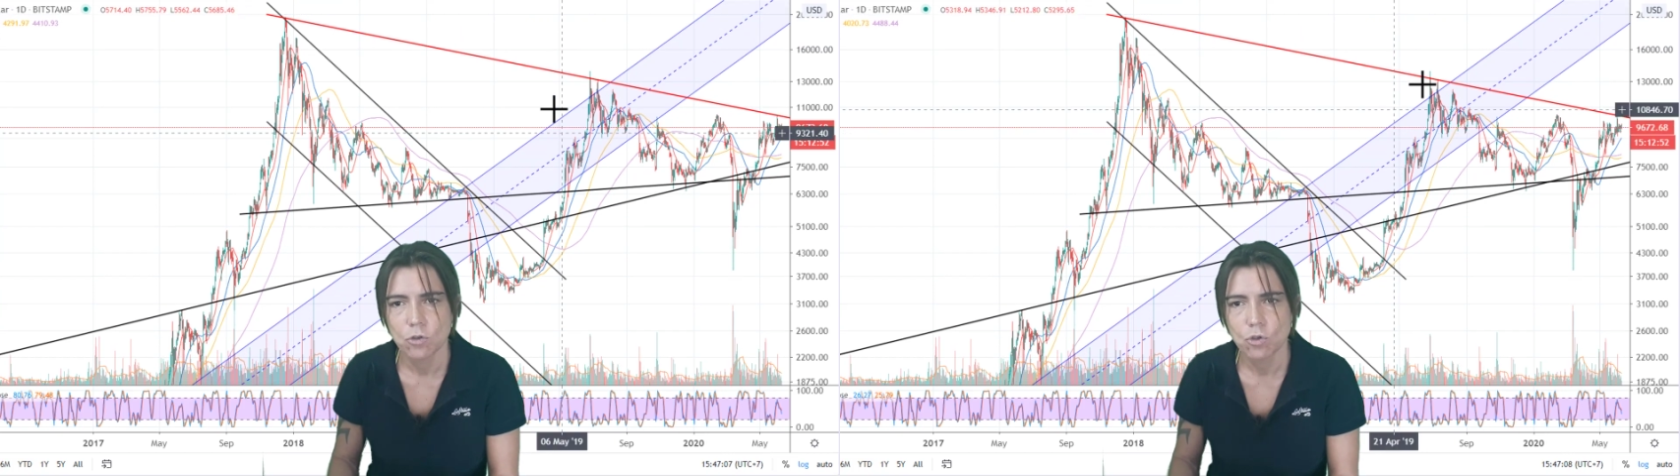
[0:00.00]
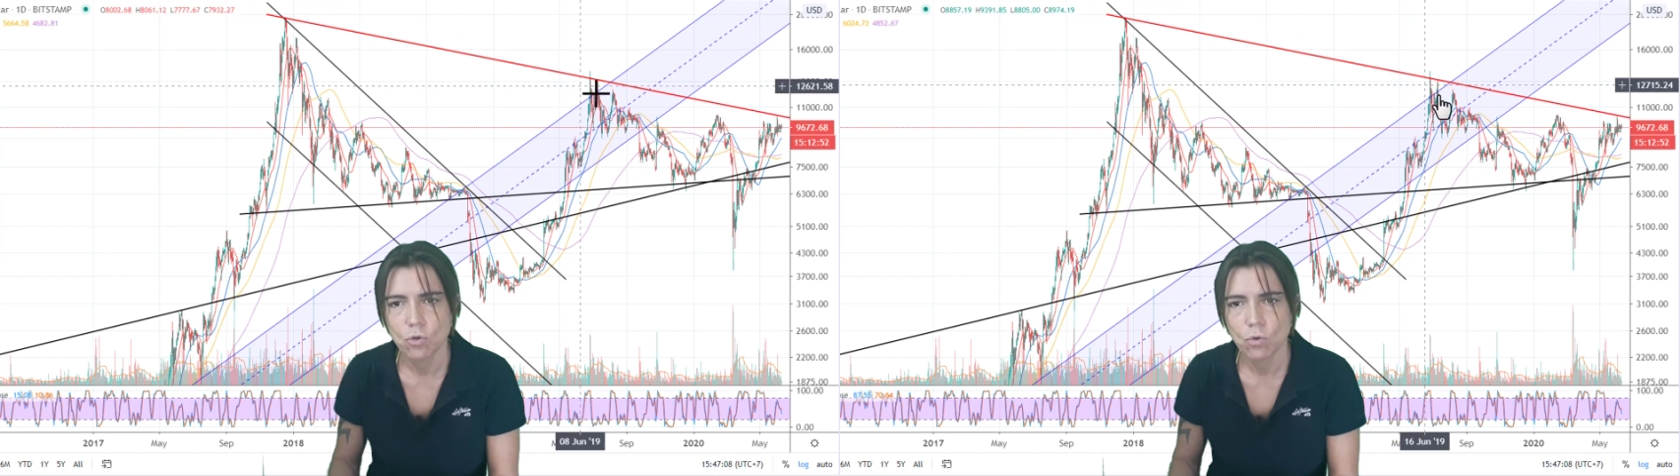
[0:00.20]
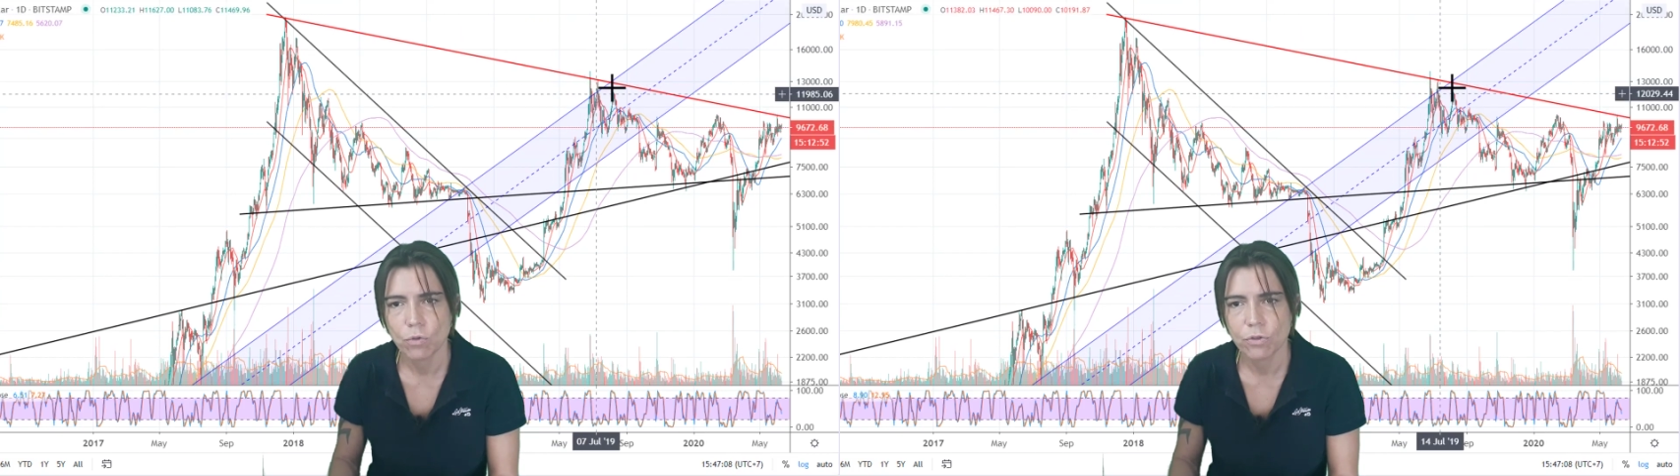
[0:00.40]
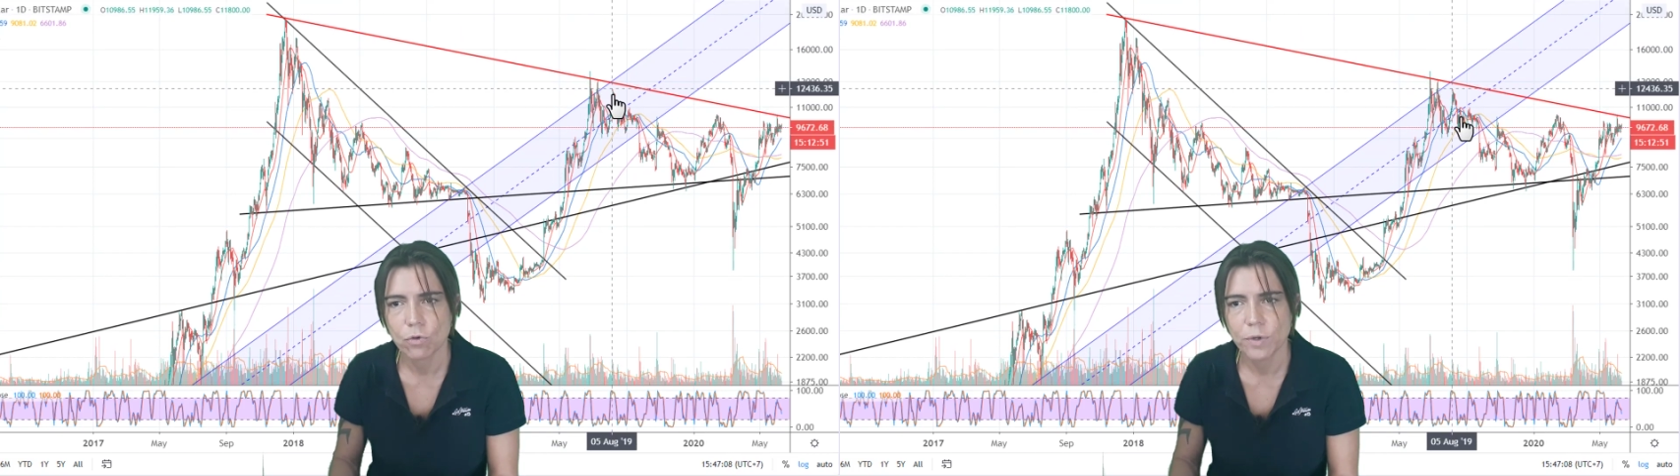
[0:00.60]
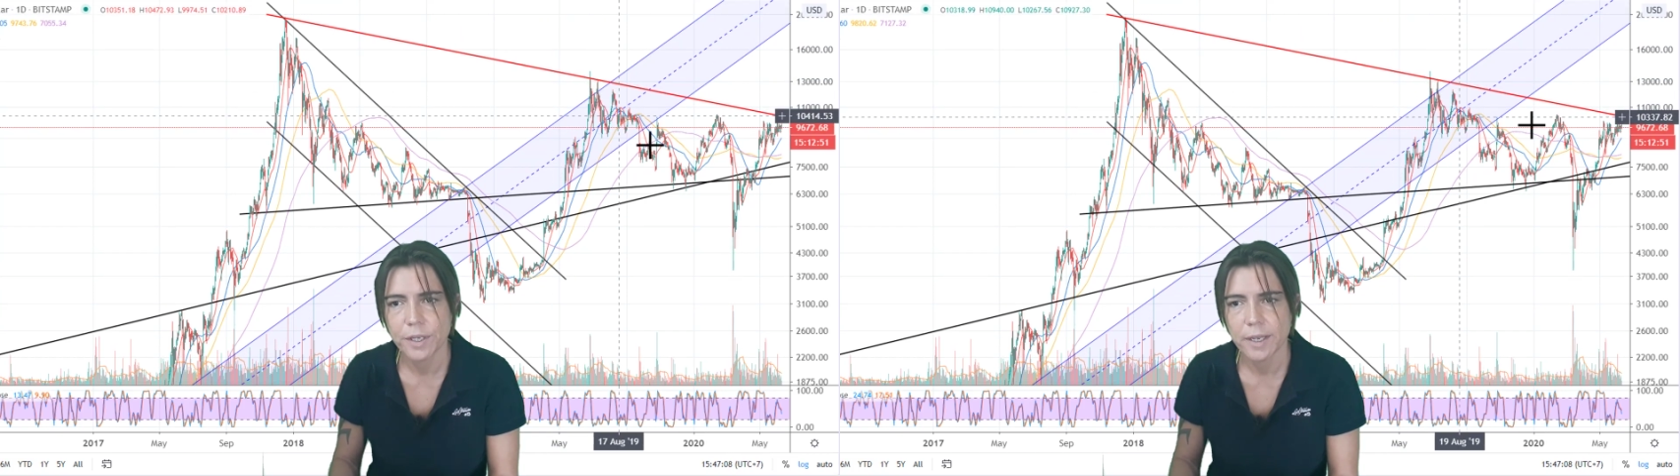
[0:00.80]
2,
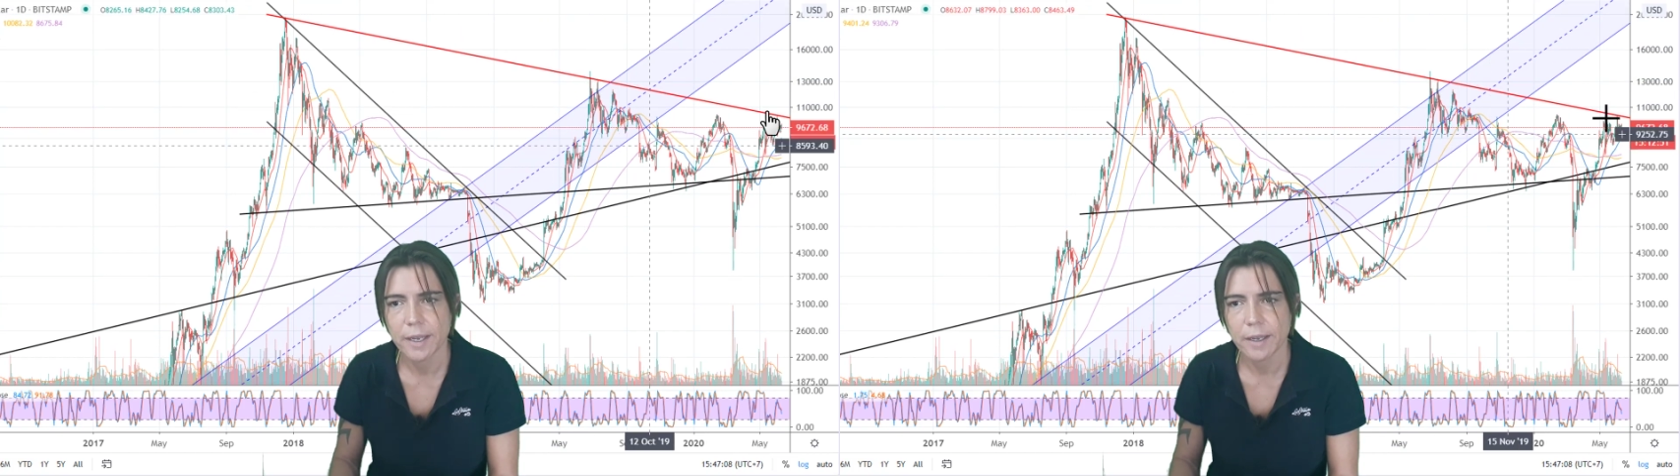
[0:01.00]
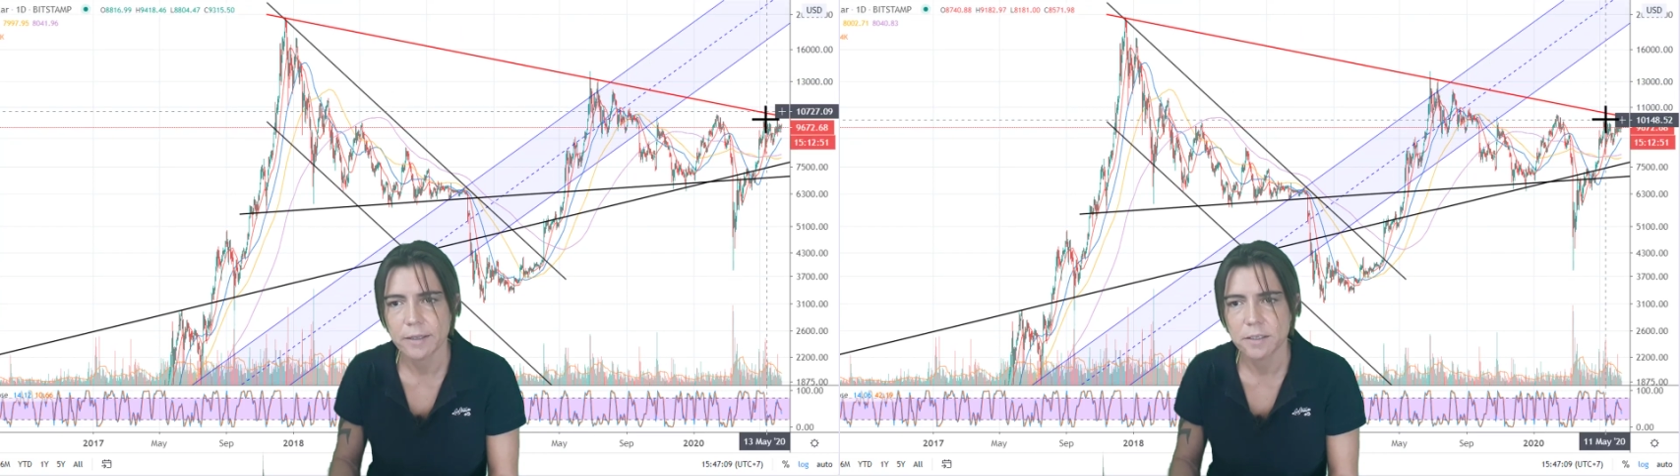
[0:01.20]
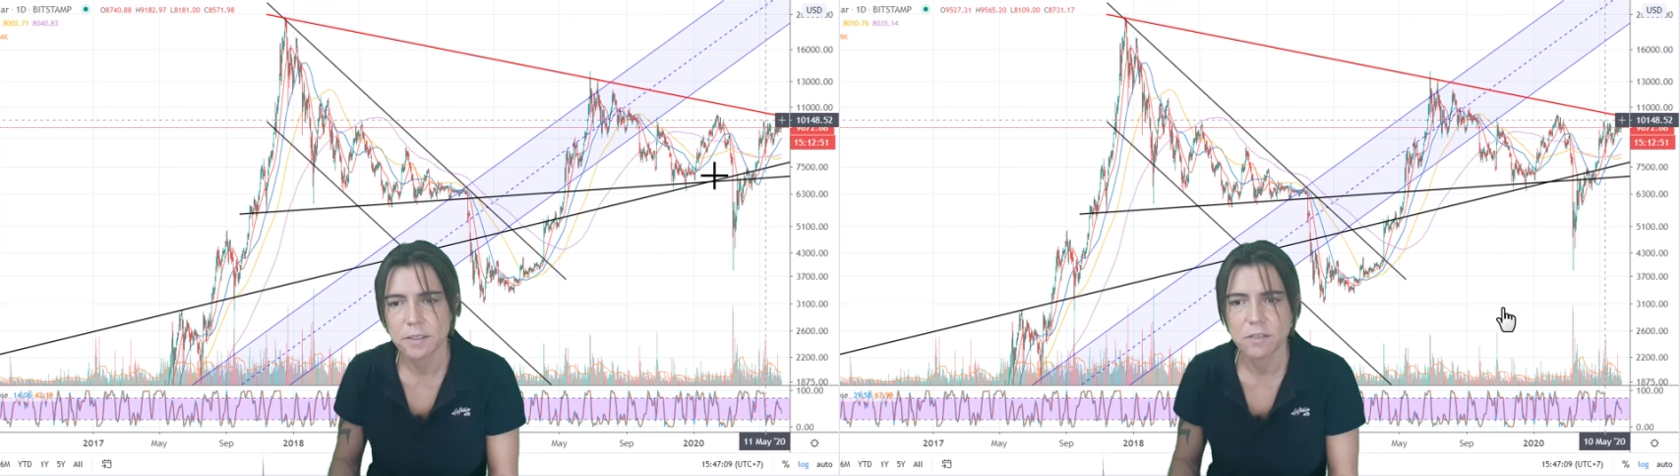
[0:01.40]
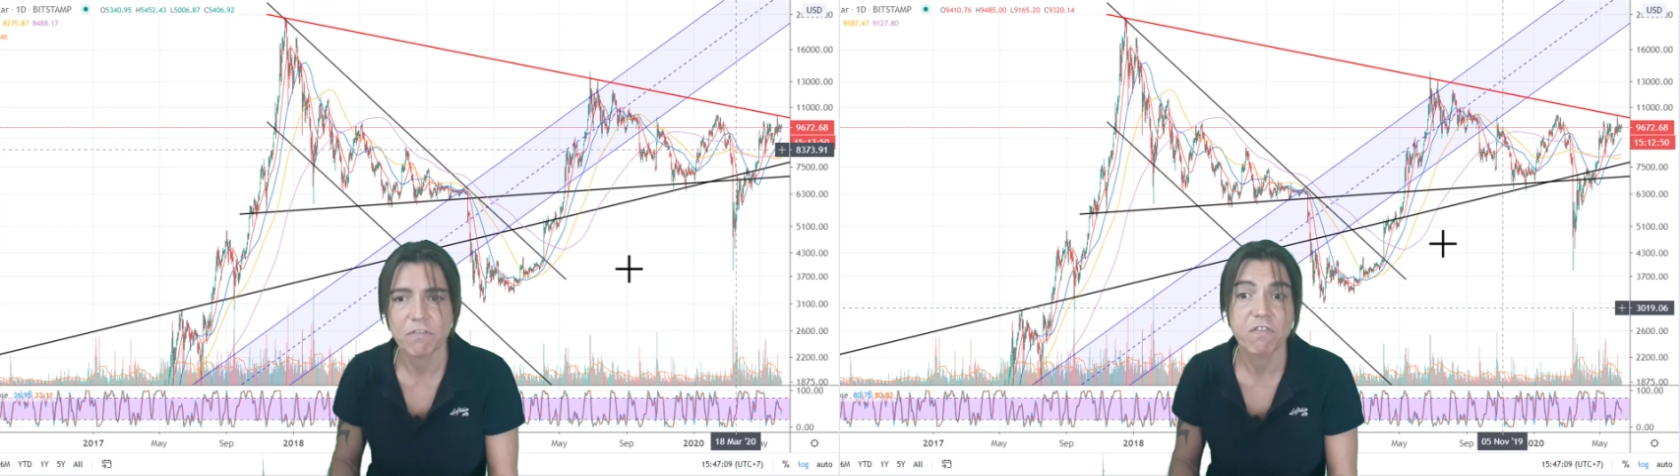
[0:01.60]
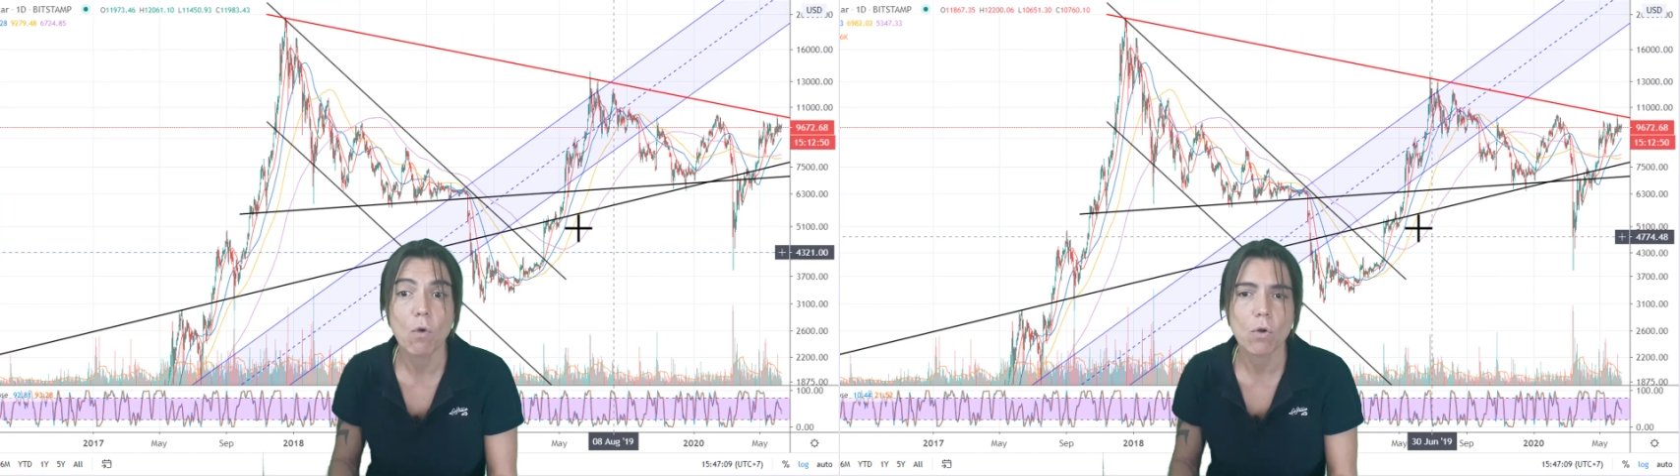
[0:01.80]
3, and this is the
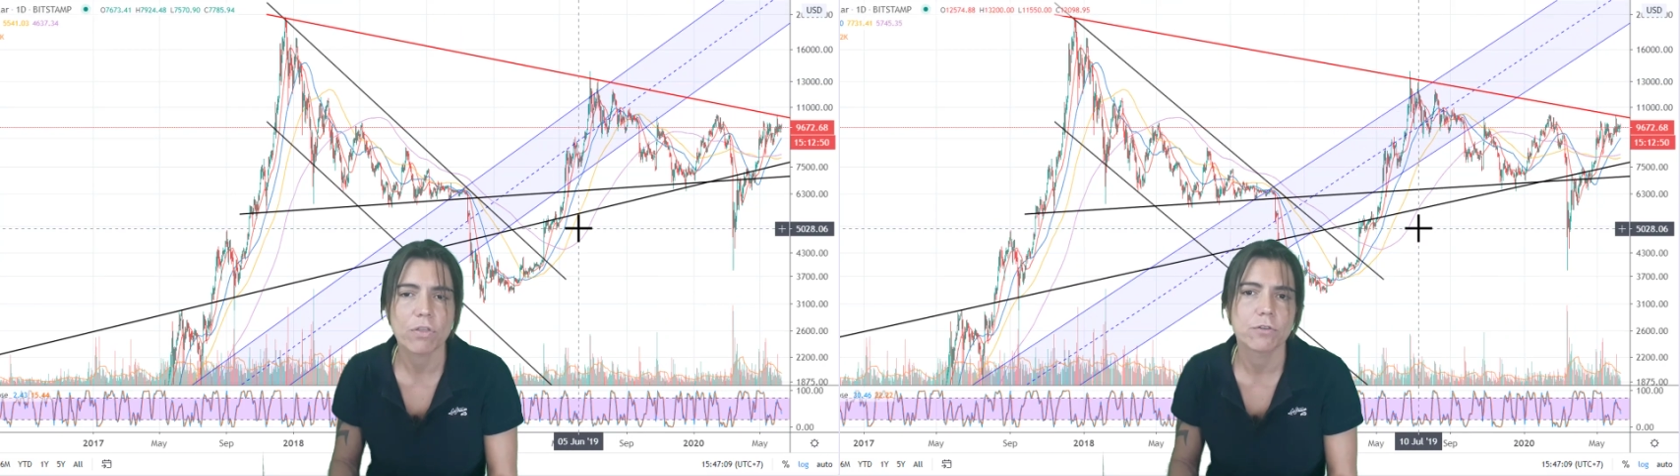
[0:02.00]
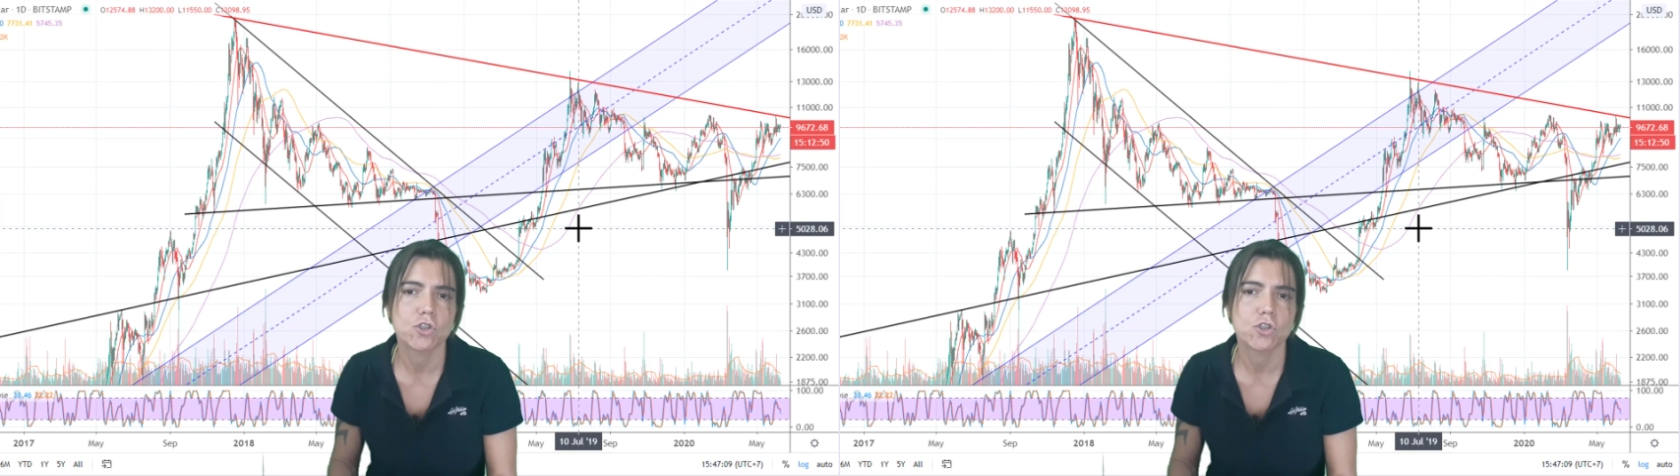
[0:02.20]
fourth.